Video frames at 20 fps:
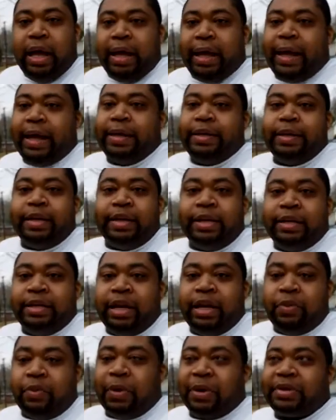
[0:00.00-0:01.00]
and any
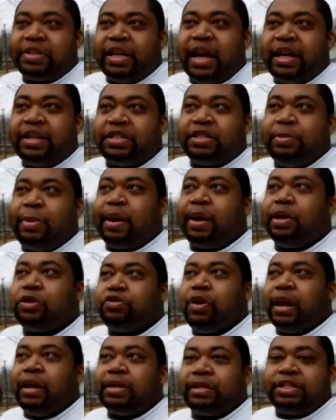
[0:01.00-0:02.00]
network sit back somebody
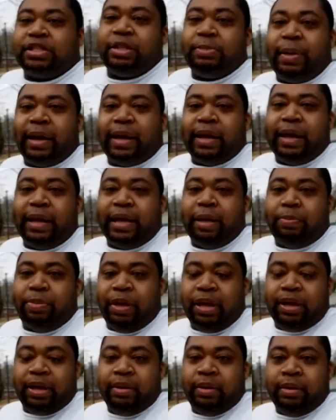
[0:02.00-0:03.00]
trying to sit back here and get
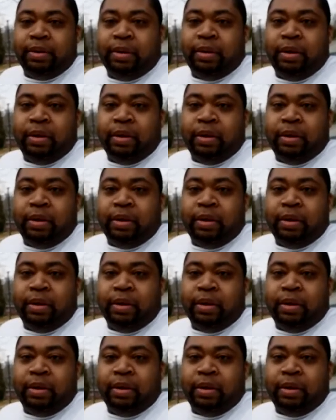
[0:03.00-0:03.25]
pity.